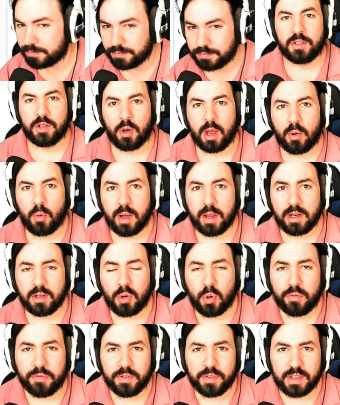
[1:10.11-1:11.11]
So I want to
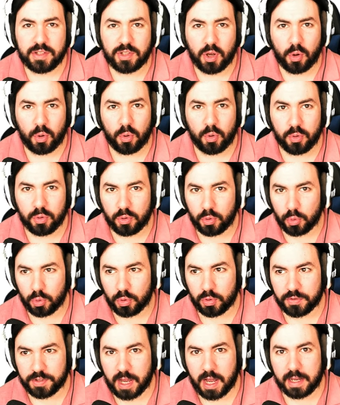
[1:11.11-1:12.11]
go over this whole
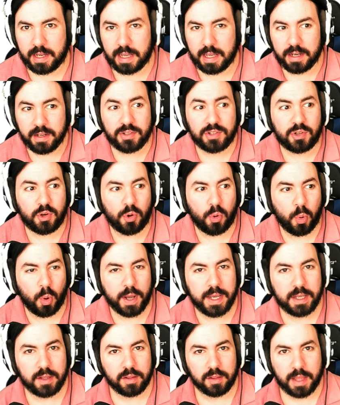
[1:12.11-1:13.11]
Google Doc. It is
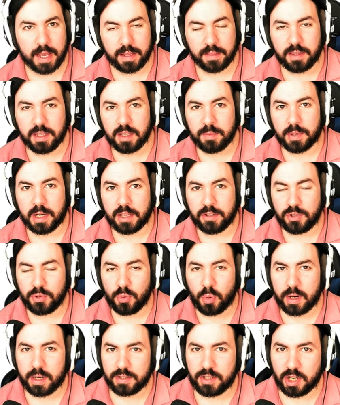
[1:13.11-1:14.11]
quite lengthy, but I
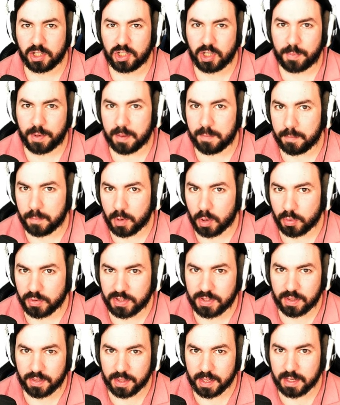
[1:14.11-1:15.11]
do want to touch up on
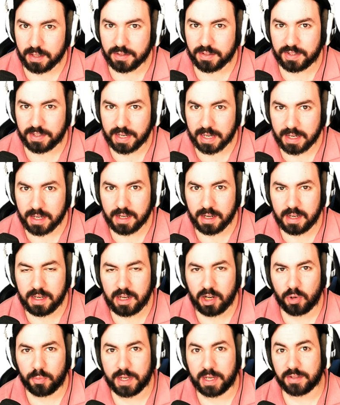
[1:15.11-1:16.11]
most things stated in
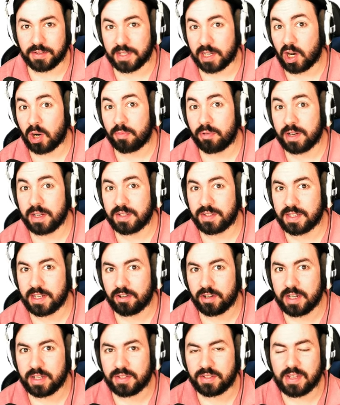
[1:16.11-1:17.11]
here because they are pretty
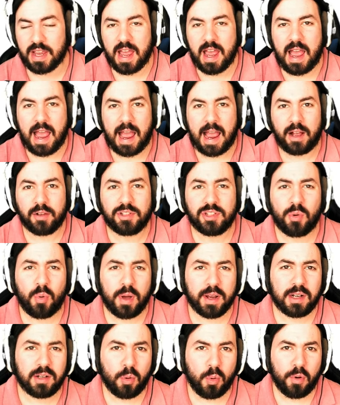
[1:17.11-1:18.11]
serious. I also
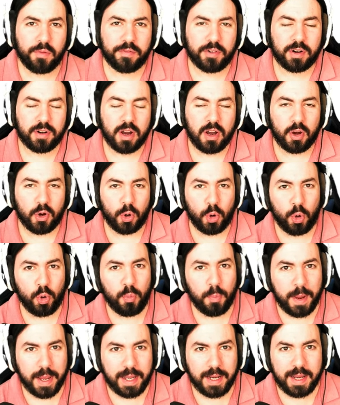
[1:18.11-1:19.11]
want to go over
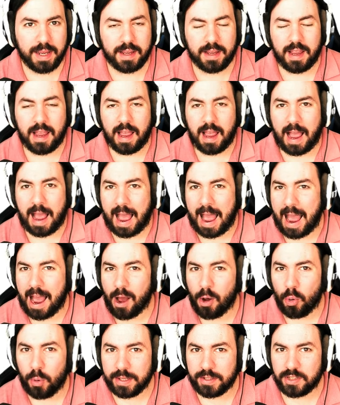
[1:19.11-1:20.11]
who made it,
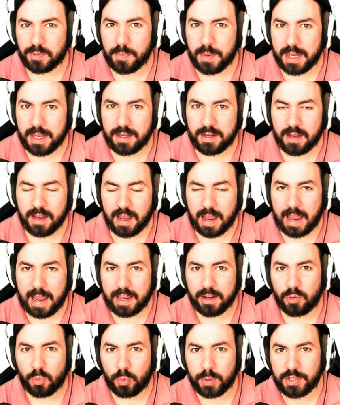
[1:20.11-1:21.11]
how it's made,
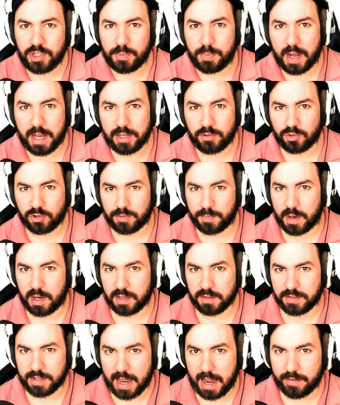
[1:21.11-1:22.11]
and Weegeepie's
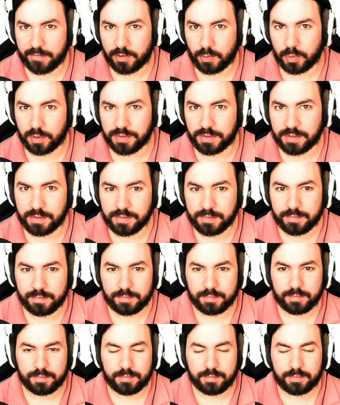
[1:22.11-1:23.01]
response afterwards.